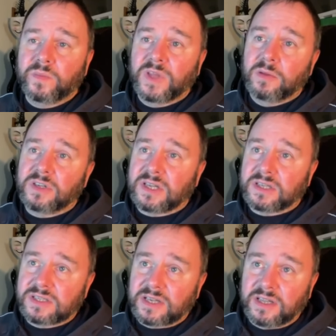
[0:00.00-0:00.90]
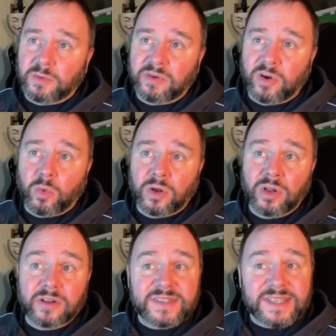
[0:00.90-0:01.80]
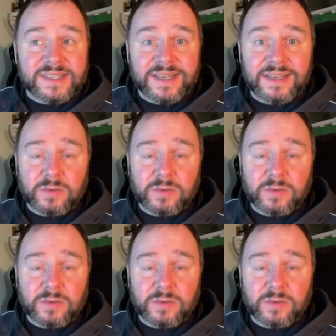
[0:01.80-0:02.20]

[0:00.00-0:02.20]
because that's saying that we've got one lot of 16.